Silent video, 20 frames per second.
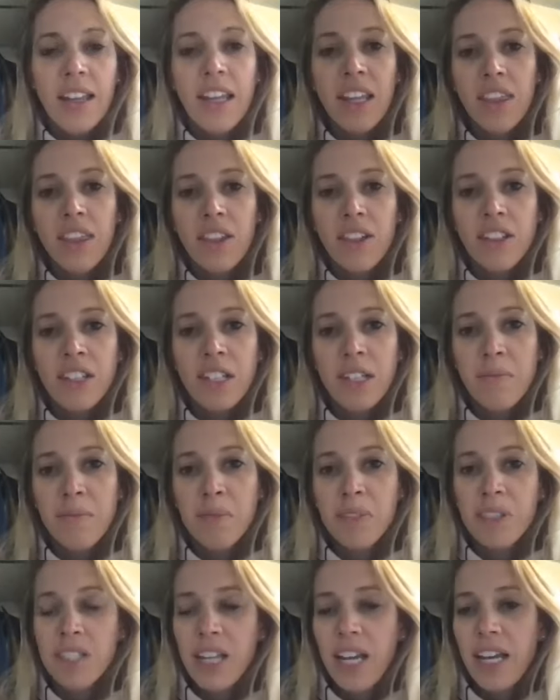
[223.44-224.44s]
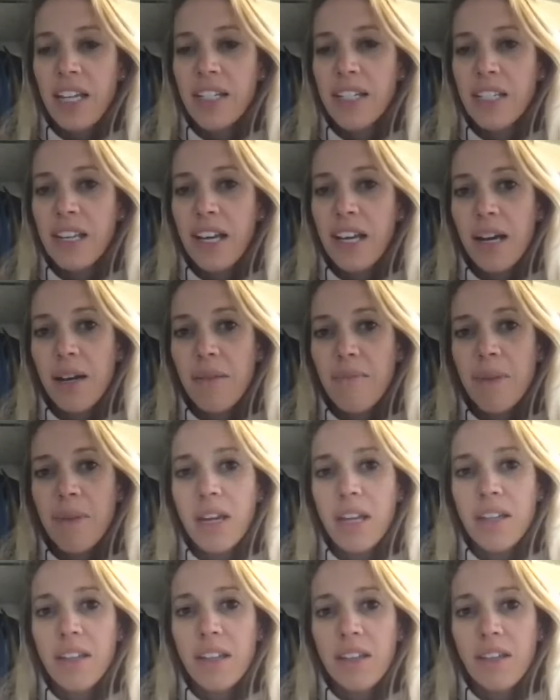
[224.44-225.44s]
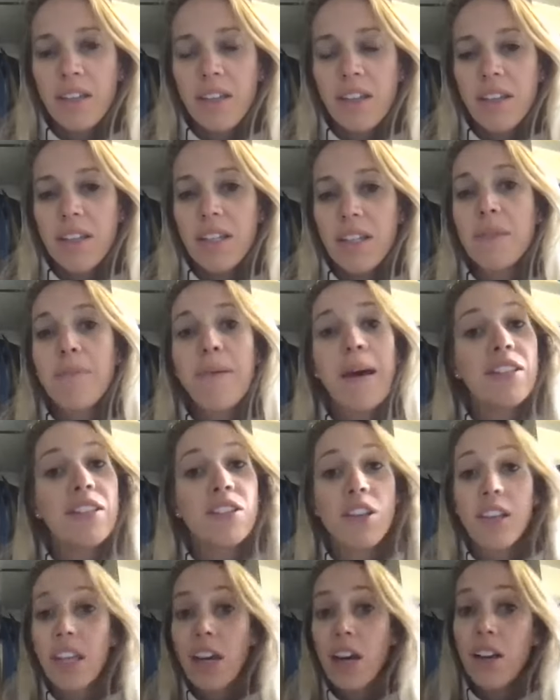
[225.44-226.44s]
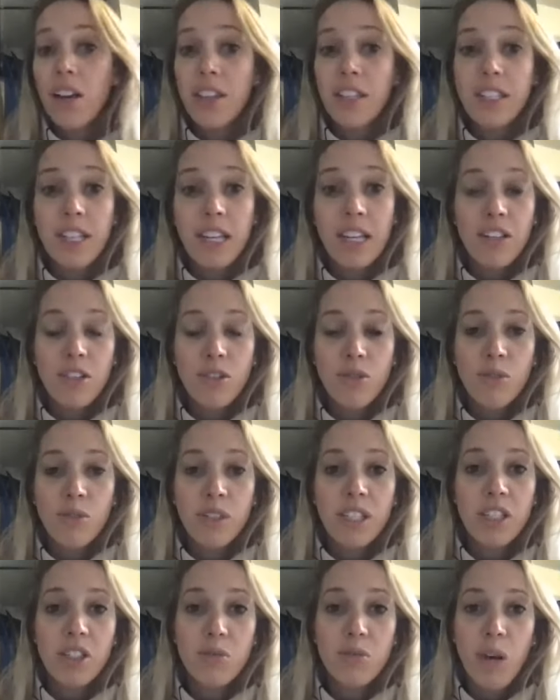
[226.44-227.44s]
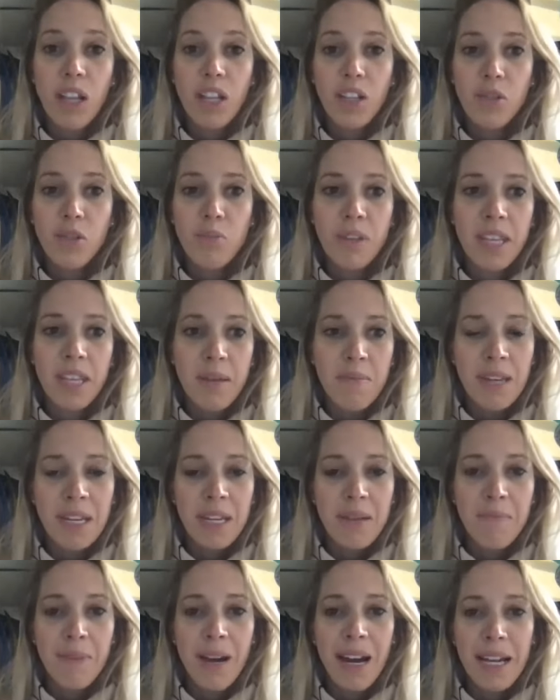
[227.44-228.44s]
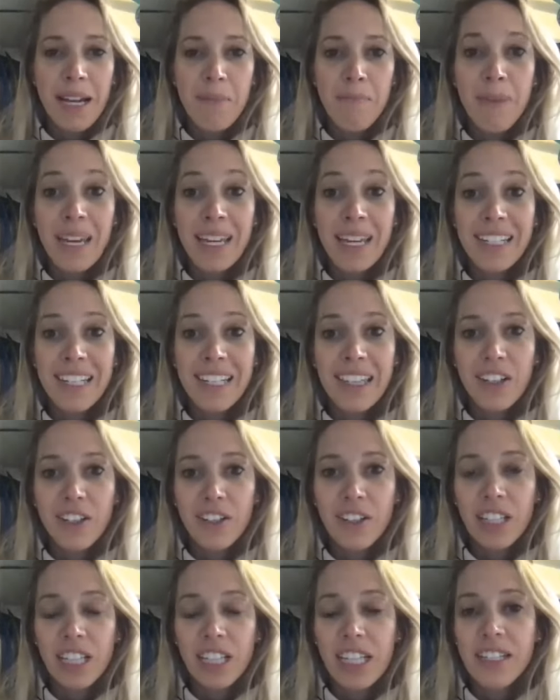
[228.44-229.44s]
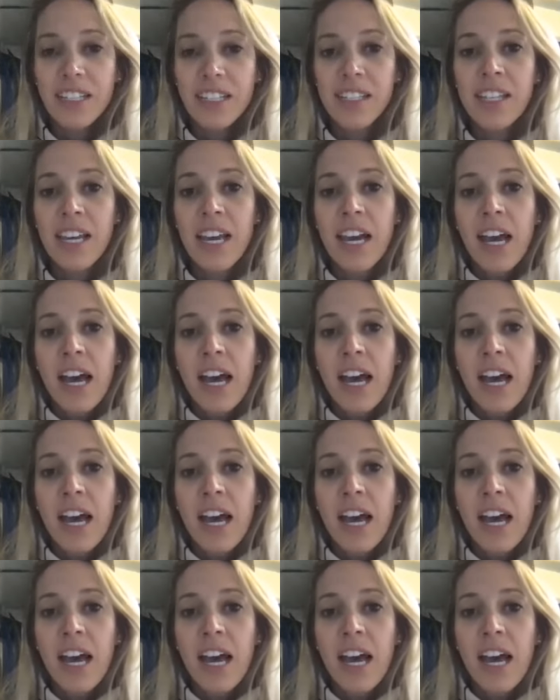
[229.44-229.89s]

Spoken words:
that 13% depends on the data source as well as what they mean by abandoning their lease.